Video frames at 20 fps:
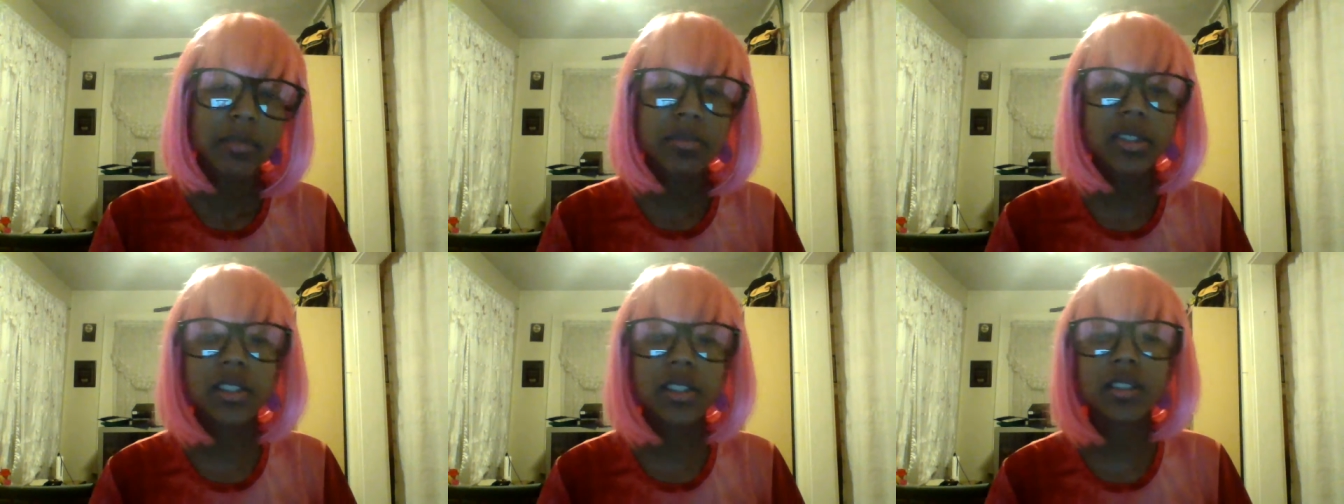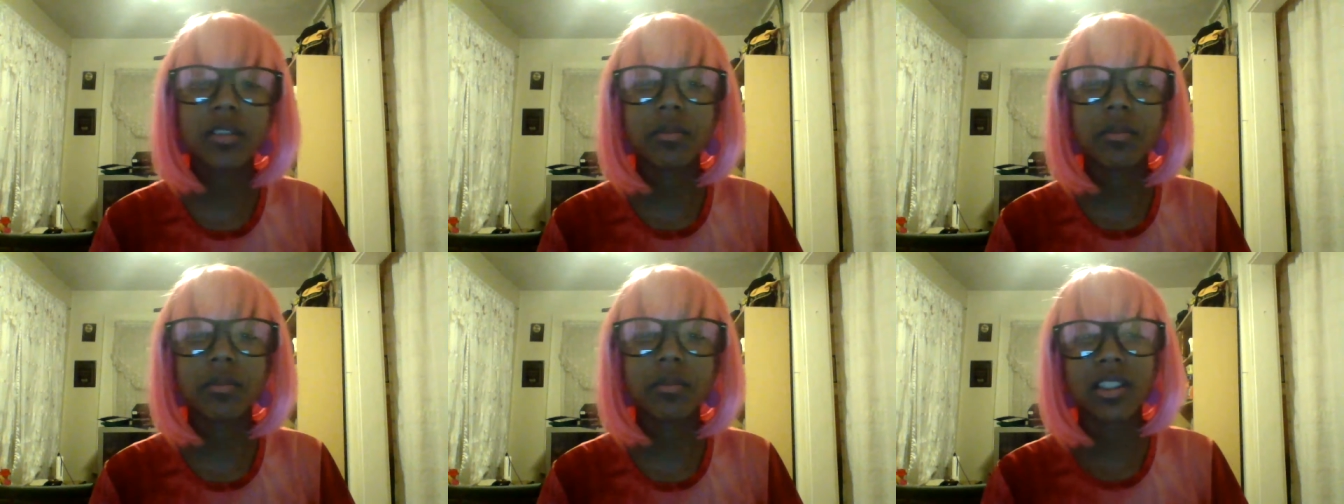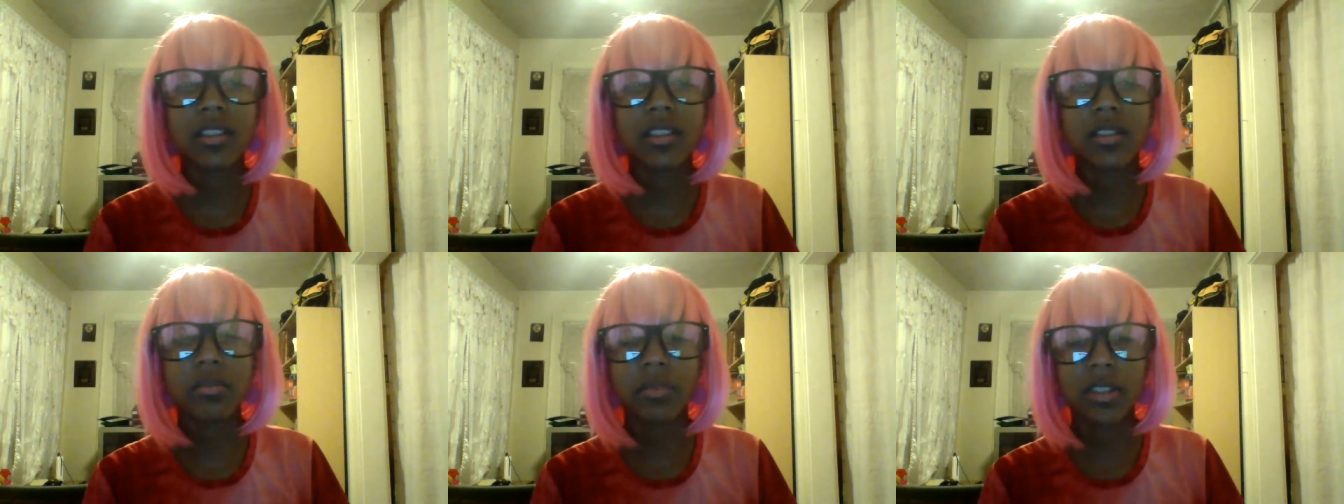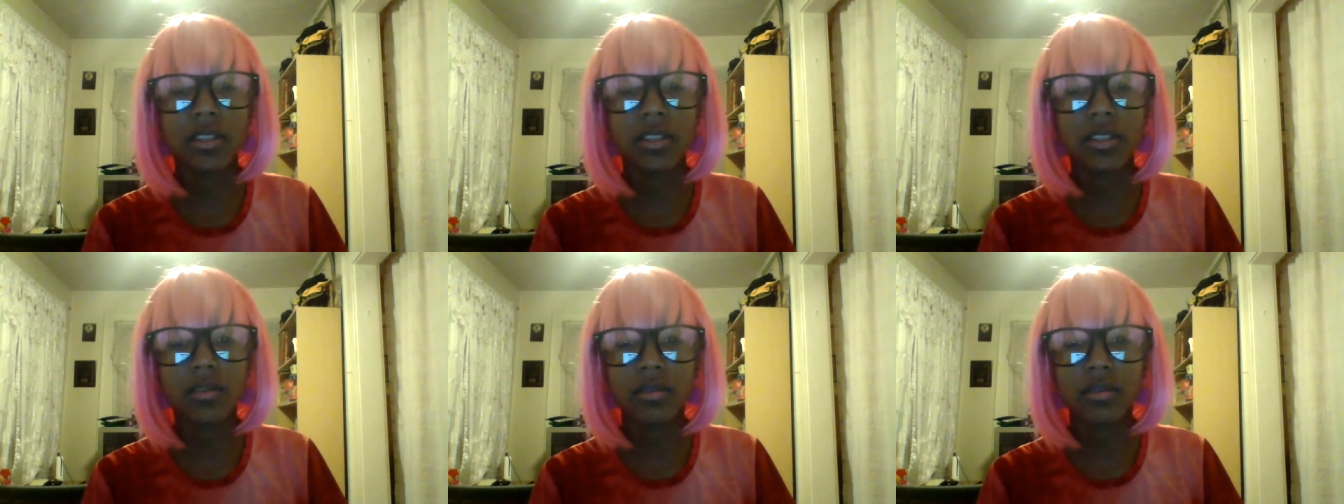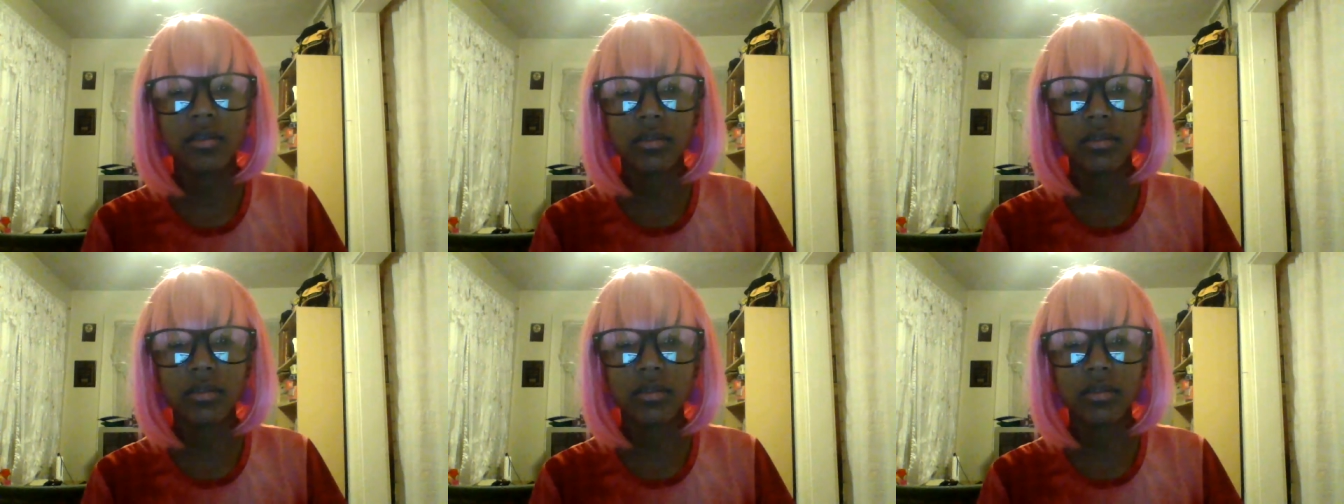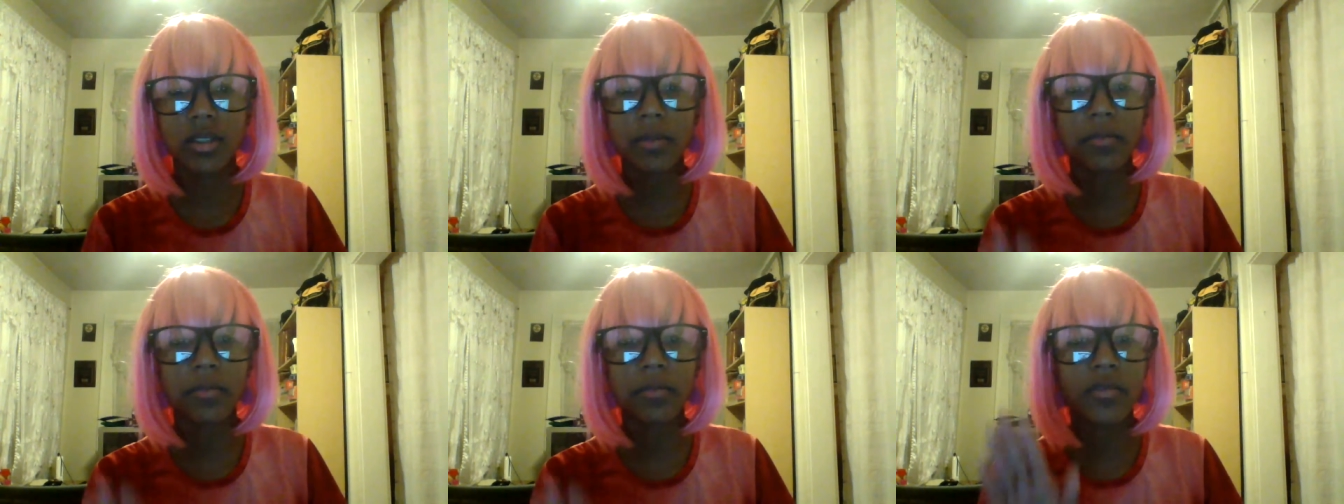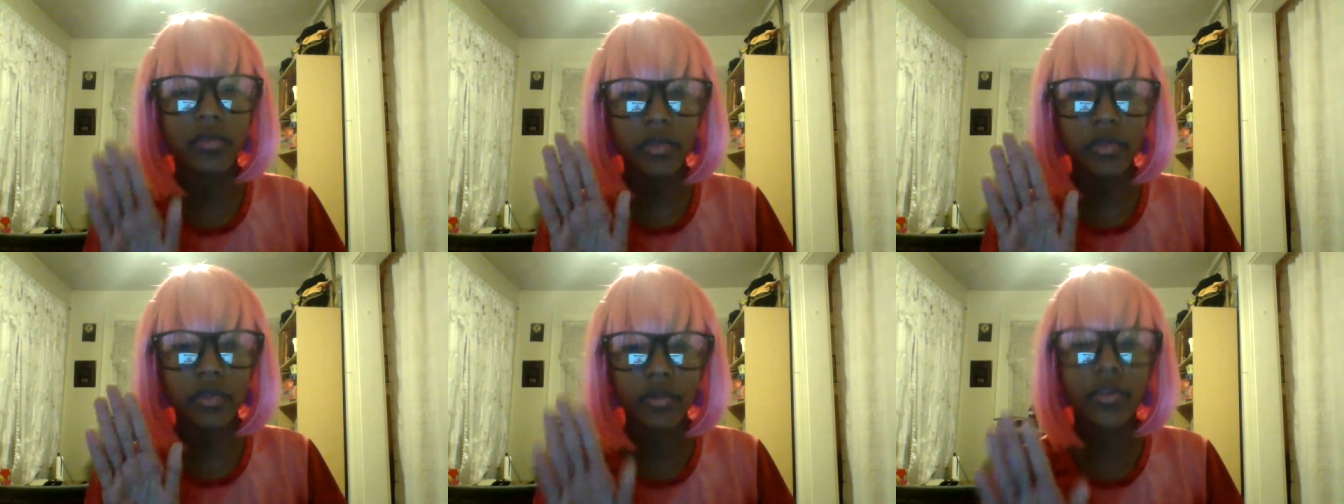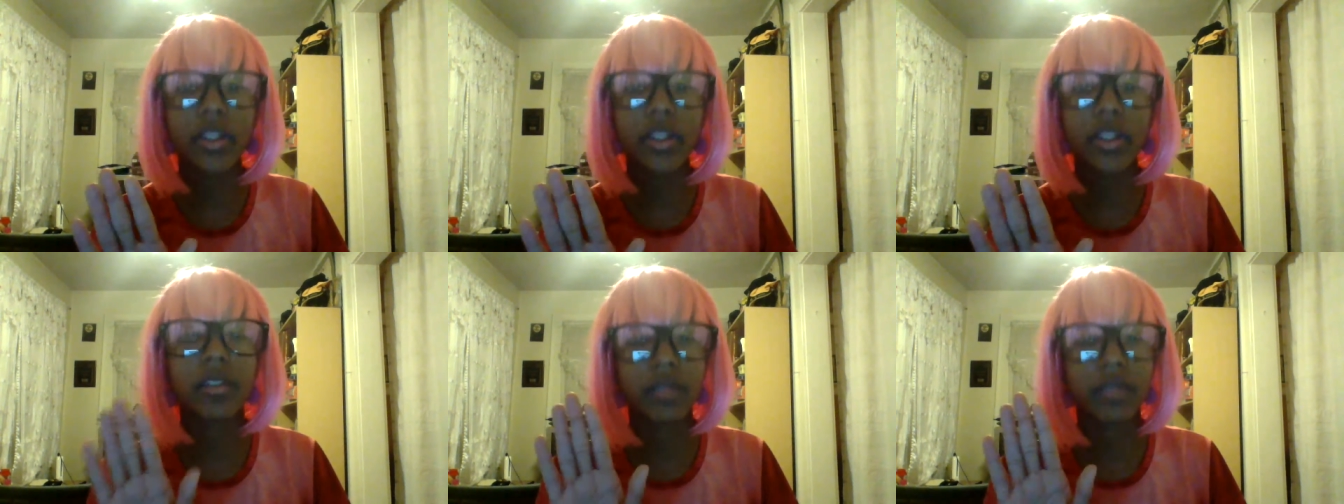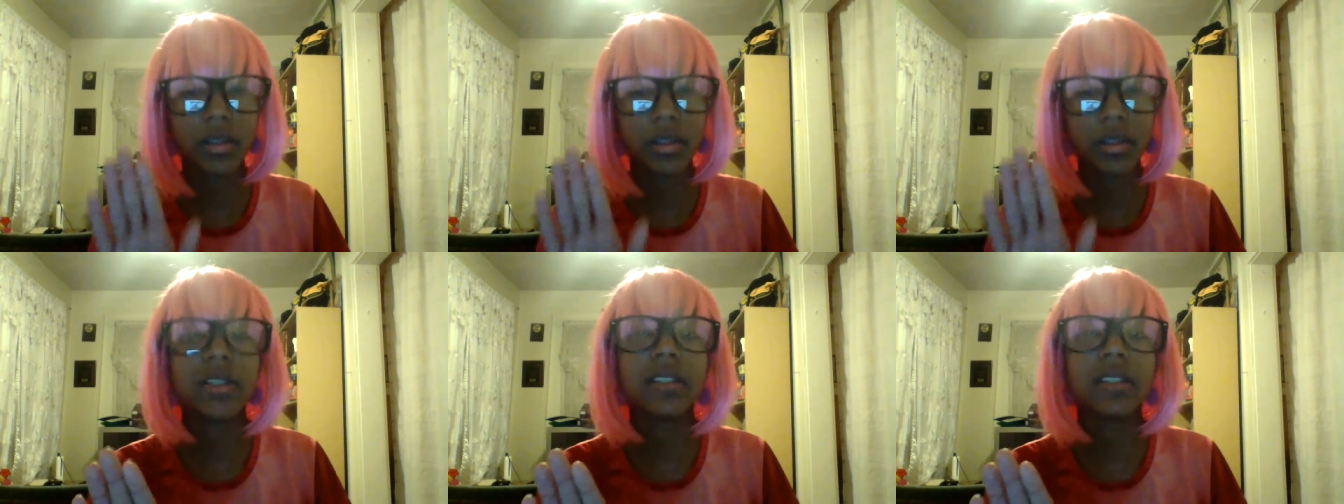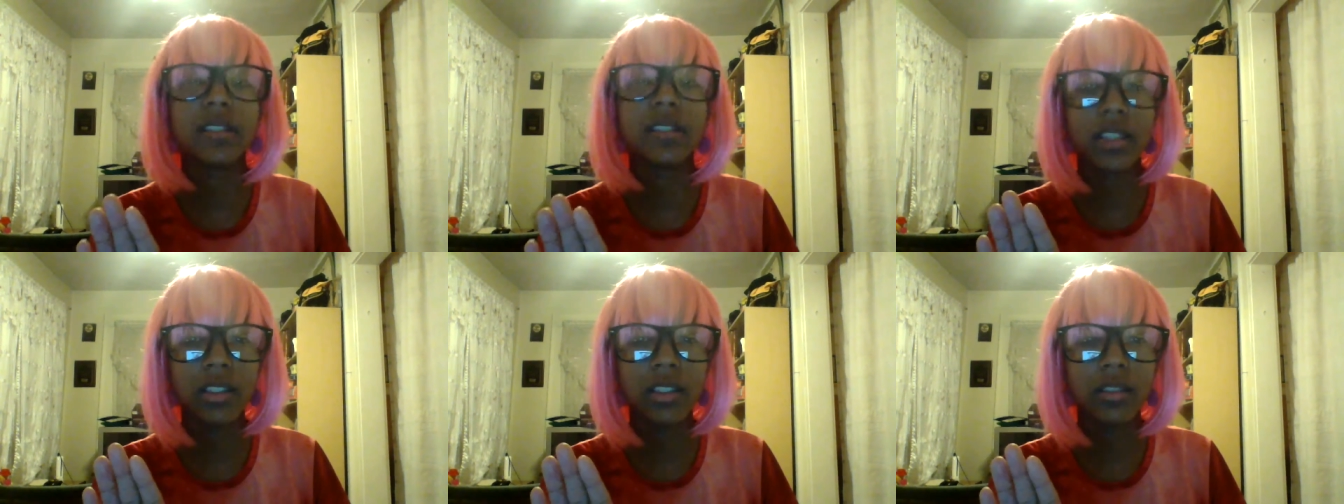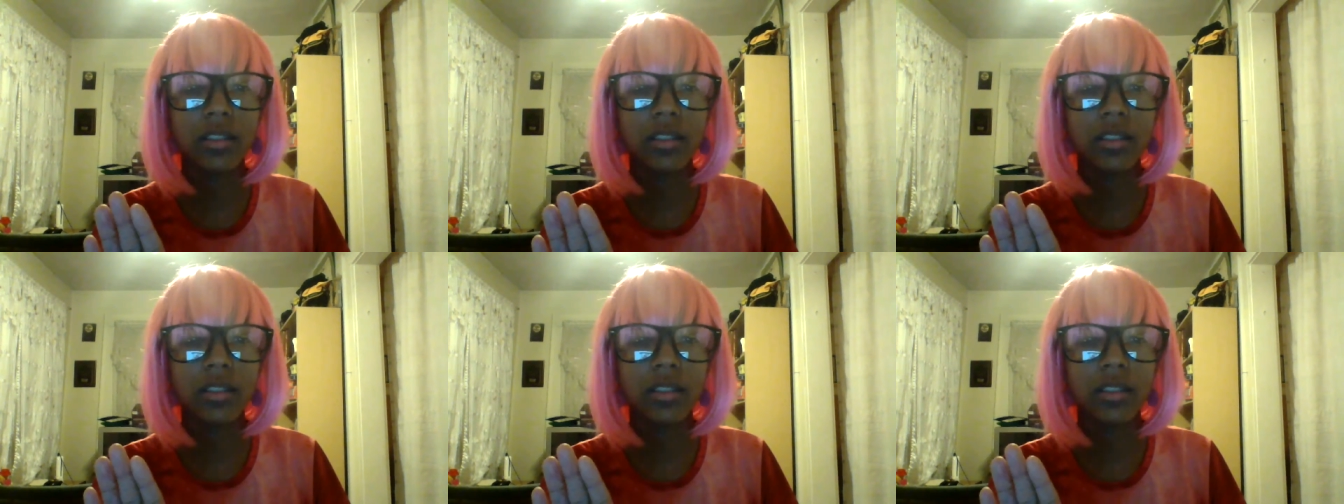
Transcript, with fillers: Please don't judge me. I'm very busy.